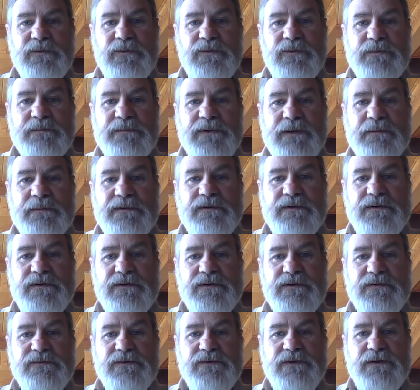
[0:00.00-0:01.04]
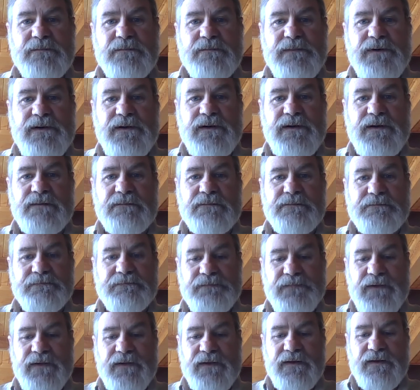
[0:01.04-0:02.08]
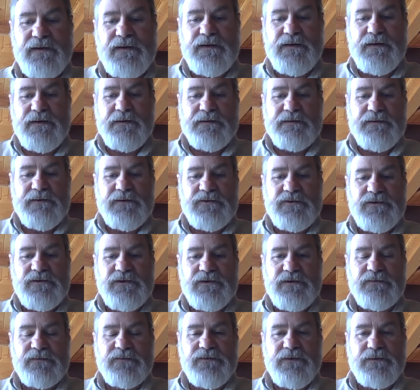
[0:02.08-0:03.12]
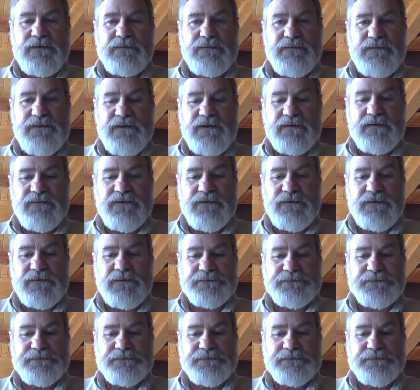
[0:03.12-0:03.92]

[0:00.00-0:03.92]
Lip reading: wouldn't be able to do from necessarily from Denver.